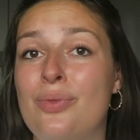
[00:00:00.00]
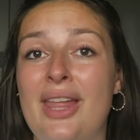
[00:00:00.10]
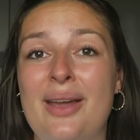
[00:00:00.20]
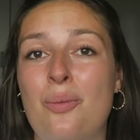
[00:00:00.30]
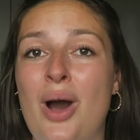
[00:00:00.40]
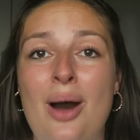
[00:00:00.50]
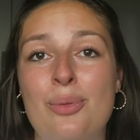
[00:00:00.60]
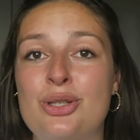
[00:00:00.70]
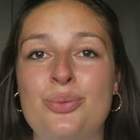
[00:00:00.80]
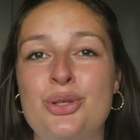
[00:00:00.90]
like, how
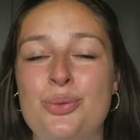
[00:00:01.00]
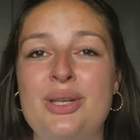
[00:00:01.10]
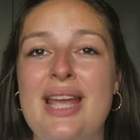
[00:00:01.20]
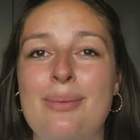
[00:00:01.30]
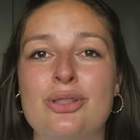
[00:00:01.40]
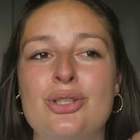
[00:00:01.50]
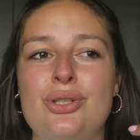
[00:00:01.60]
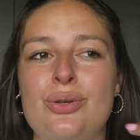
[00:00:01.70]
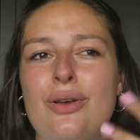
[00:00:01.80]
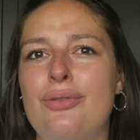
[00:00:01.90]
much would you be able to
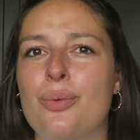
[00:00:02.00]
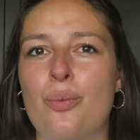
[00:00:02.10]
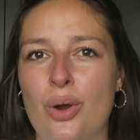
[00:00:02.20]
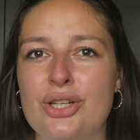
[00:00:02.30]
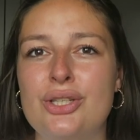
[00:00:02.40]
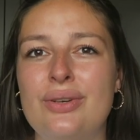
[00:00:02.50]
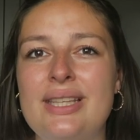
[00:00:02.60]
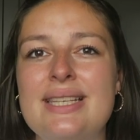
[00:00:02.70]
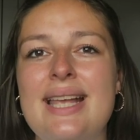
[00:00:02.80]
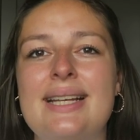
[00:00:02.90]
do if you weren't
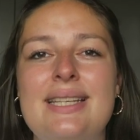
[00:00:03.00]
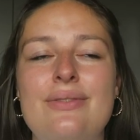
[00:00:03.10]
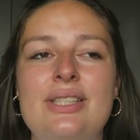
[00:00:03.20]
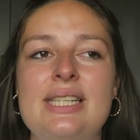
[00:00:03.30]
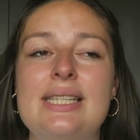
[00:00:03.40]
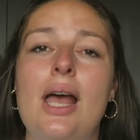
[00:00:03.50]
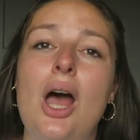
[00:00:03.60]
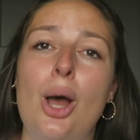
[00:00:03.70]
doing these activities?